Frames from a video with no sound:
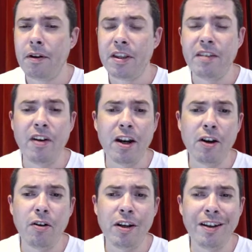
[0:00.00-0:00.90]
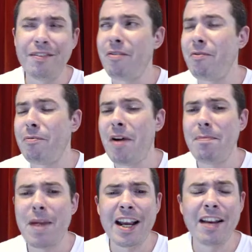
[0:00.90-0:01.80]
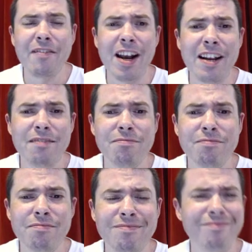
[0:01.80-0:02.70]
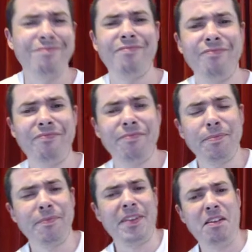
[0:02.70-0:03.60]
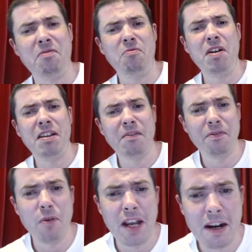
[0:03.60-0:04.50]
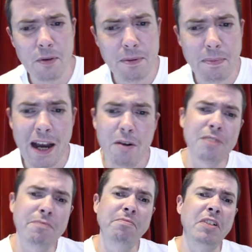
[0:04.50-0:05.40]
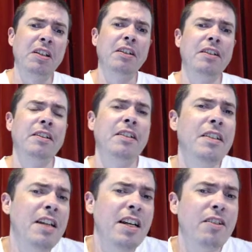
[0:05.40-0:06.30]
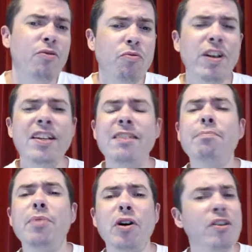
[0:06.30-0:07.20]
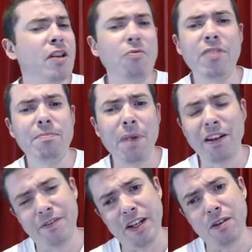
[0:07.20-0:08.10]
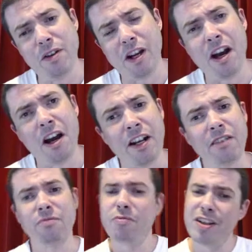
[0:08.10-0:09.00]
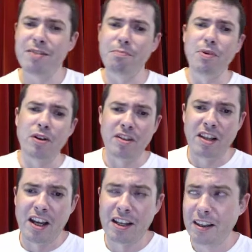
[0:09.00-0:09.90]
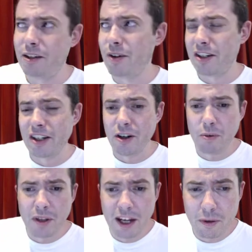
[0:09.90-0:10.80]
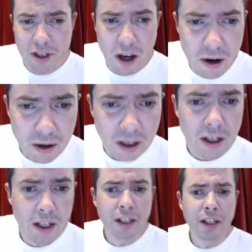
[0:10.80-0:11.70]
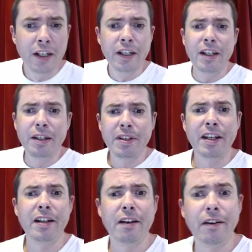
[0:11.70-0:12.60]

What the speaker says: Divide and Conquer. Have you ever read Machiavelli? Have you ever read the 48 Laws of Power? Yeah? Read some books. Don't read BuzzFeed or The Guardian. Read some books, and then you'll actually know what the hell's going on. You know what I'm saying?